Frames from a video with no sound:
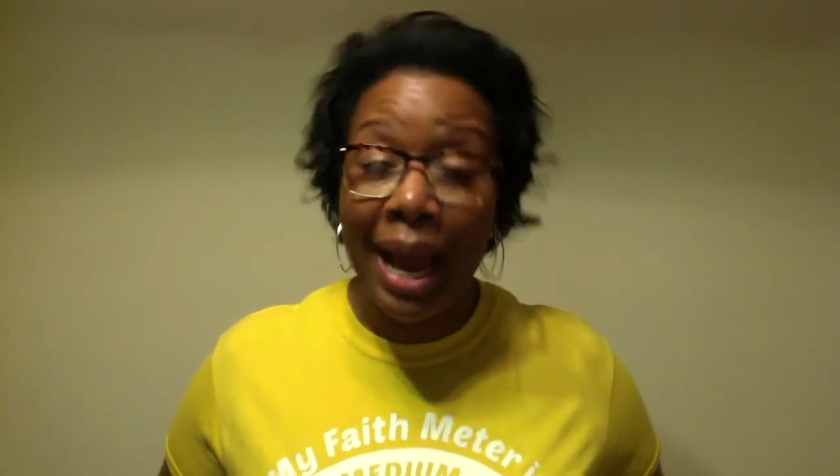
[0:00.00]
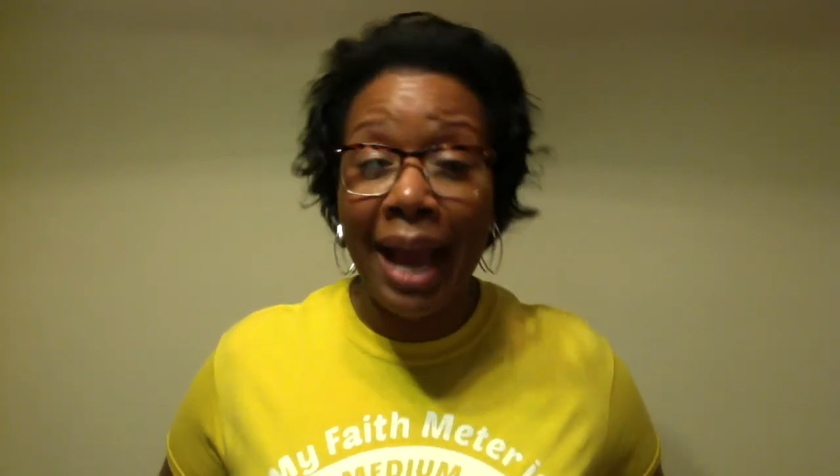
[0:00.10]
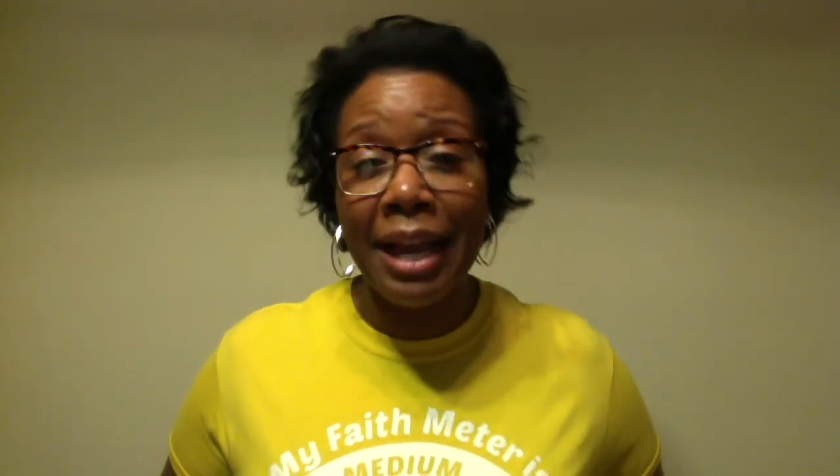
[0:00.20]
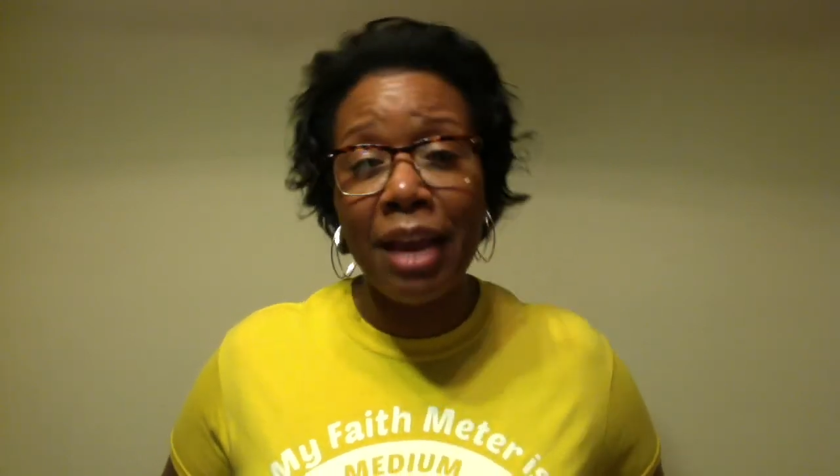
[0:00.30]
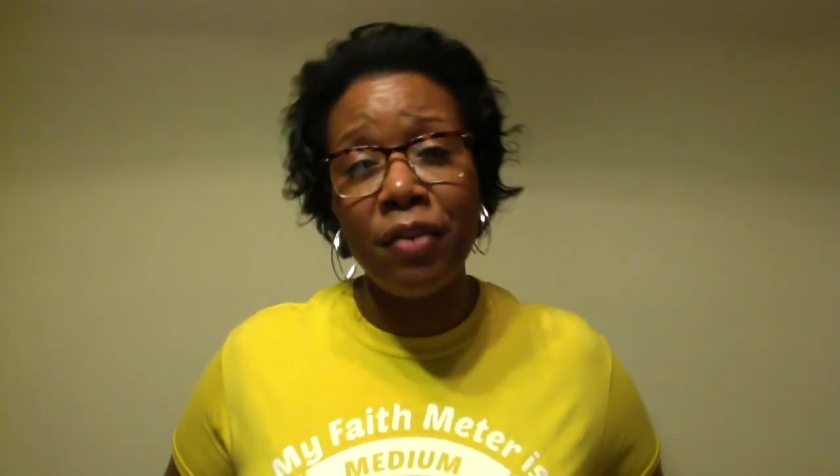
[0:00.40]

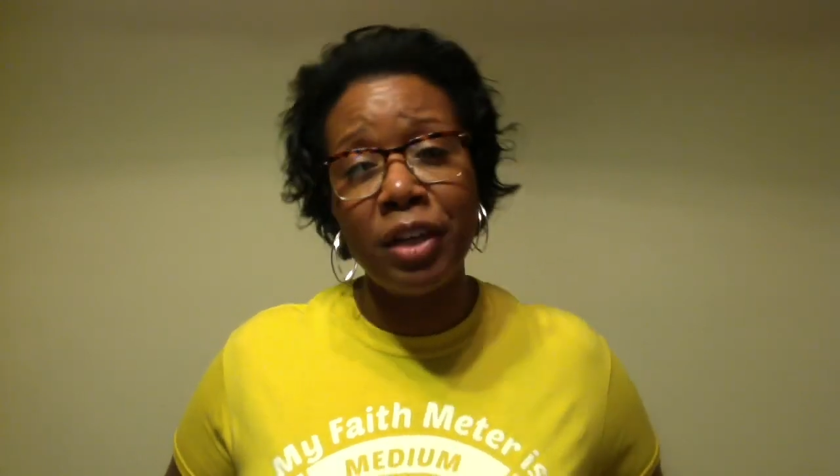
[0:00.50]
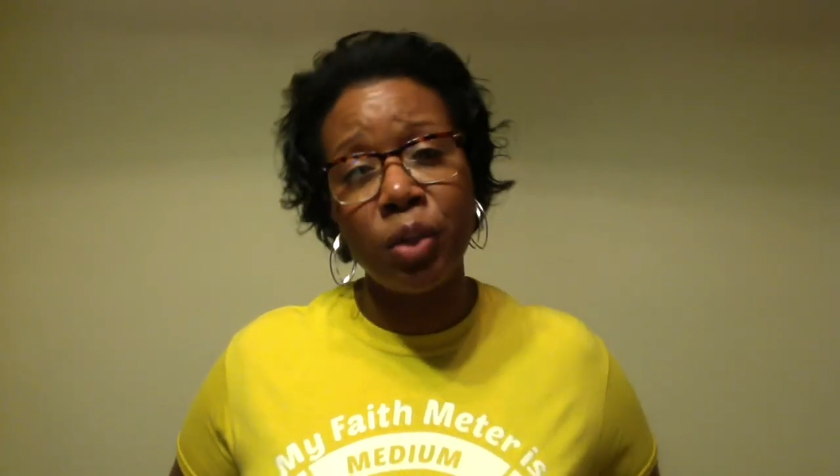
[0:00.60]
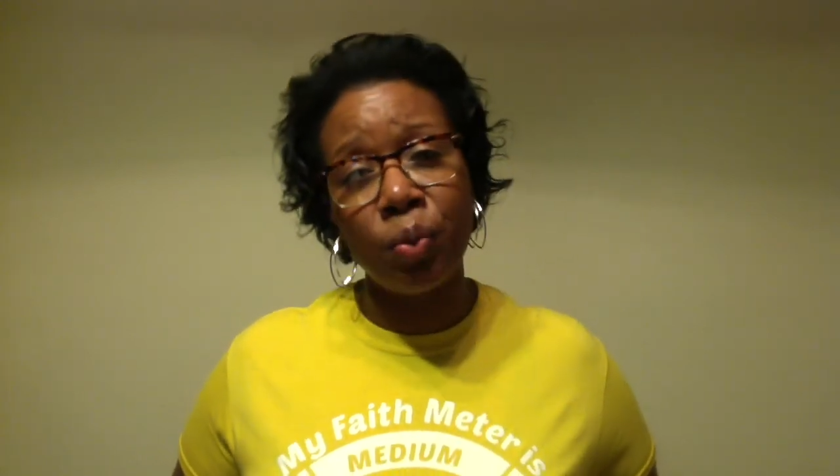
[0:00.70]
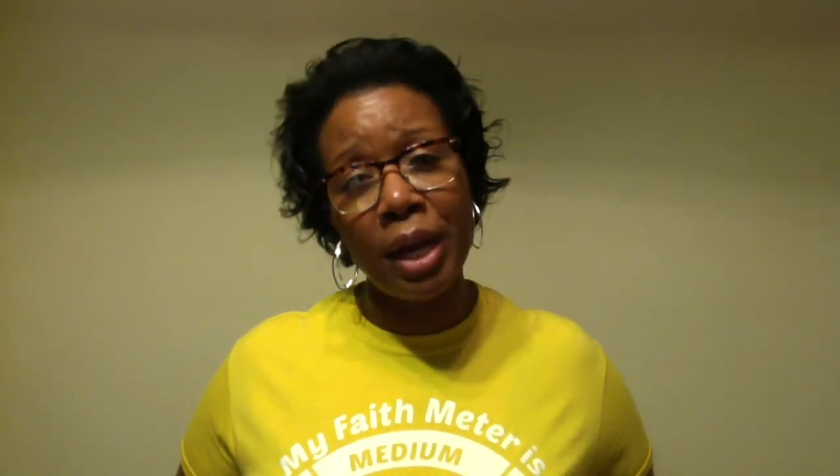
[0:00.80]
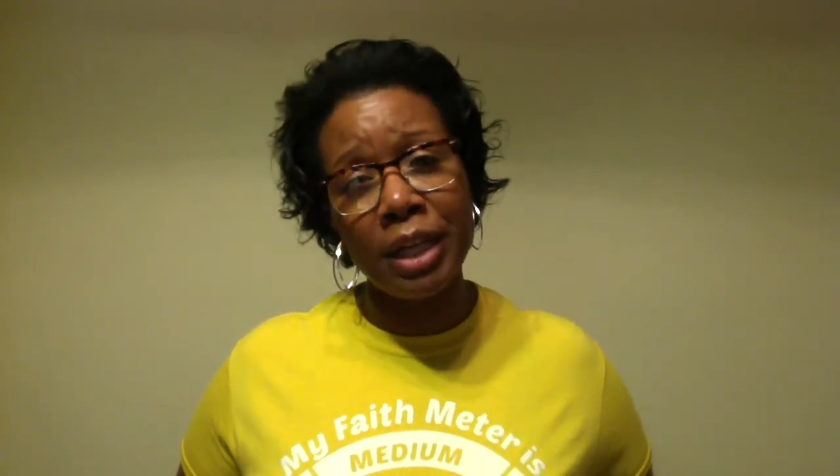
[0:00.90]
and give
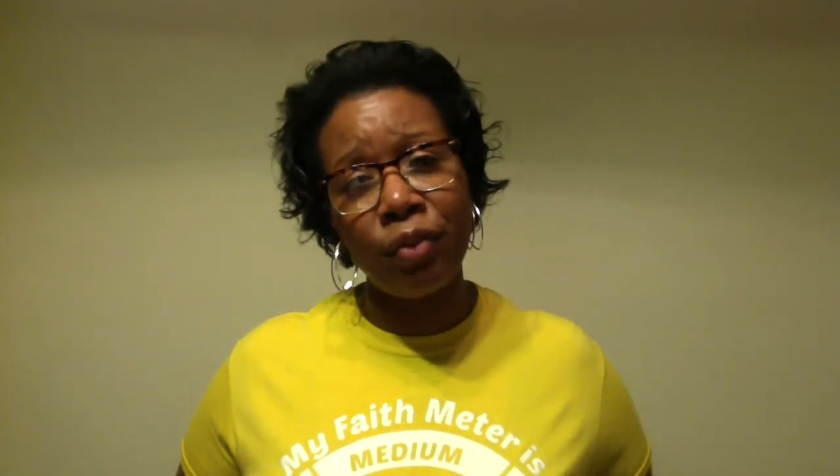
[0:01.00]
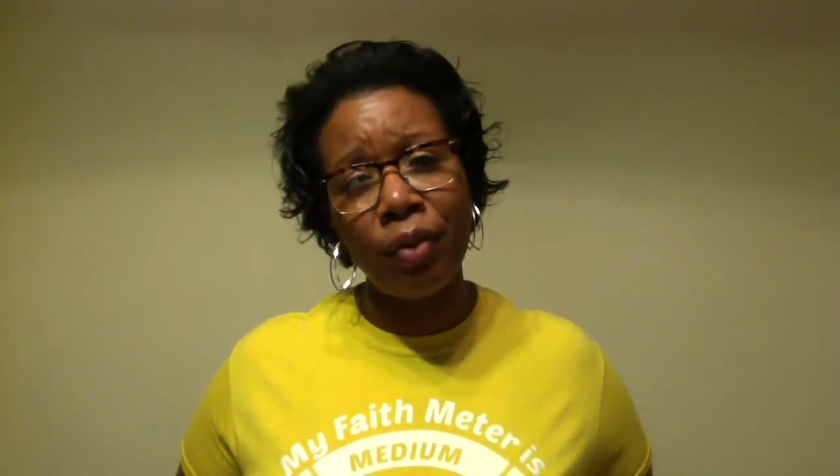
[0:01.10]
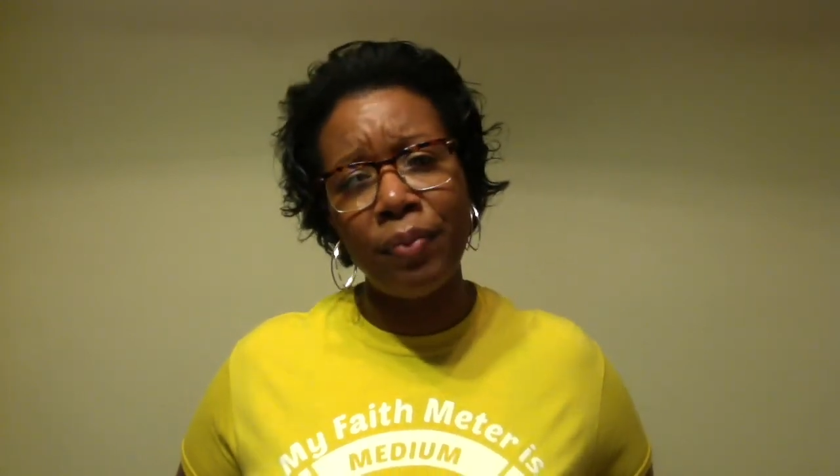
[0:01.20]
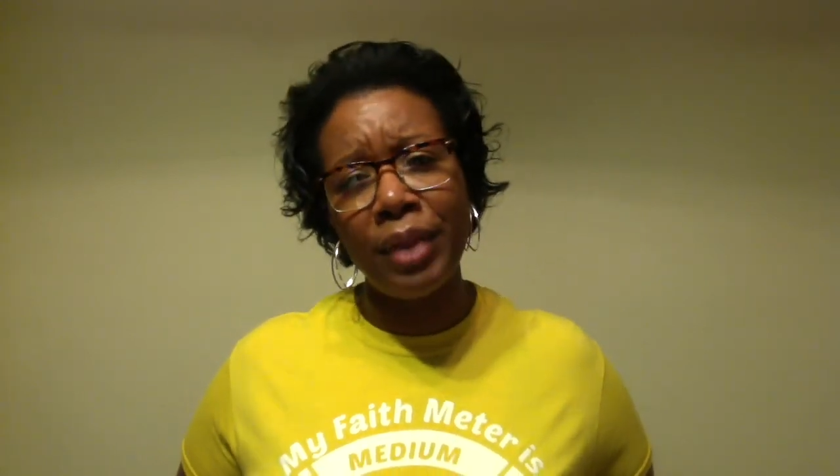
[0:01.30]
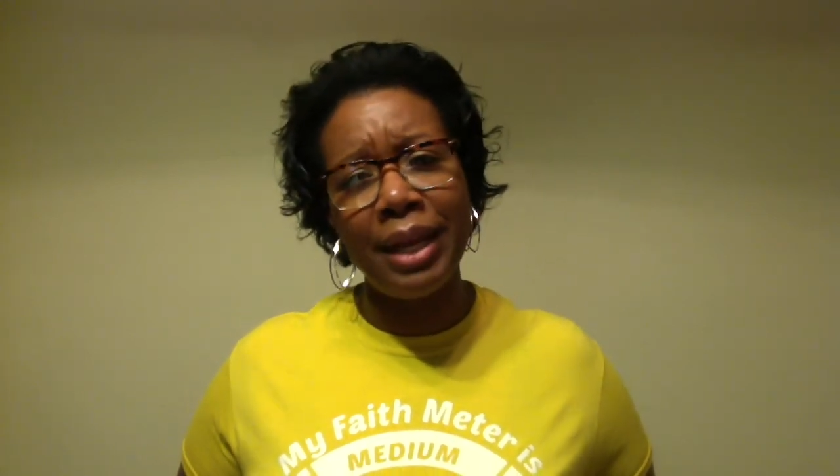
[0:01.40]
us rest
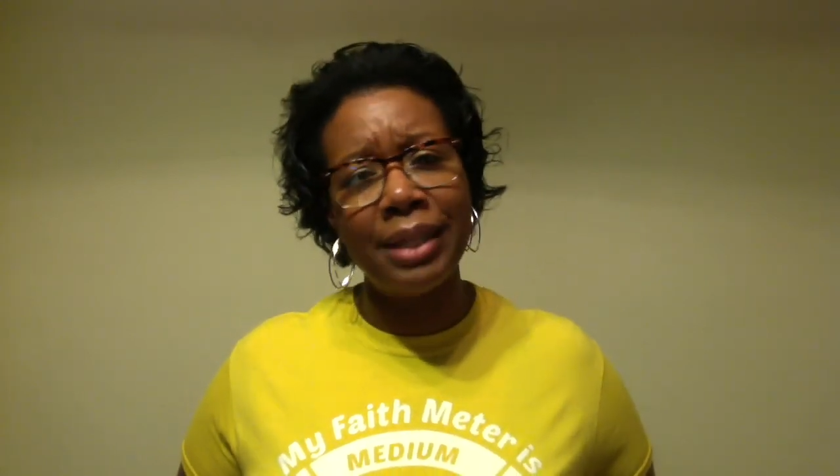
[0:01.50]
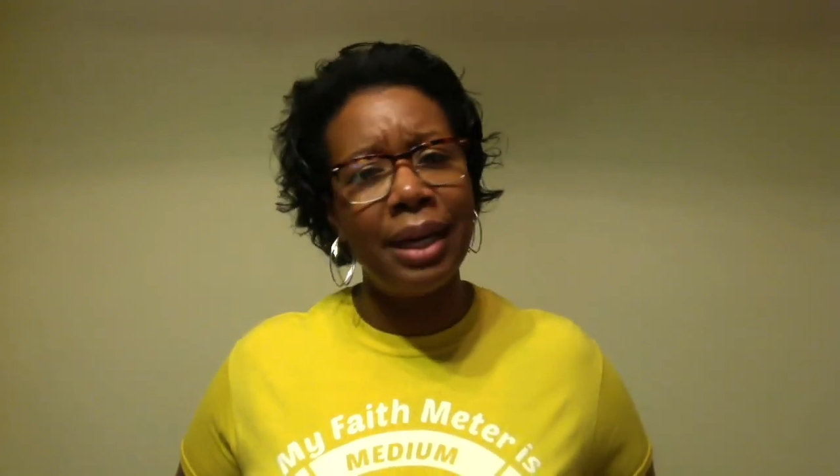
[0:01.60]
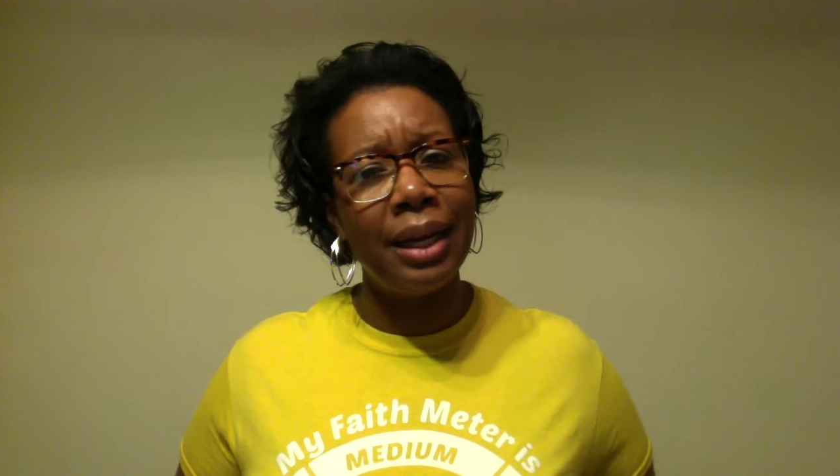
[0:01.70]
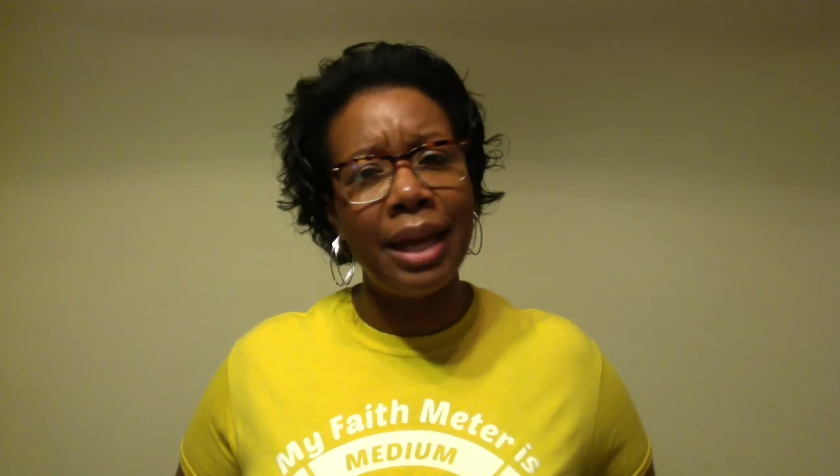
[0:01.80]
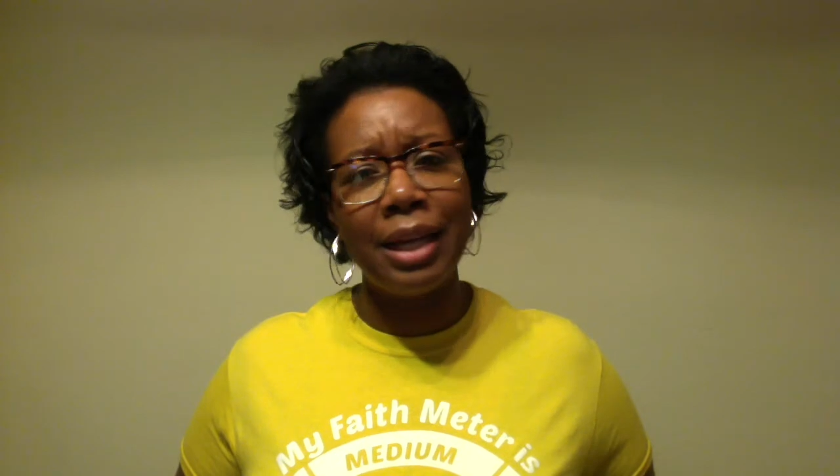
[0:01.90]
from things and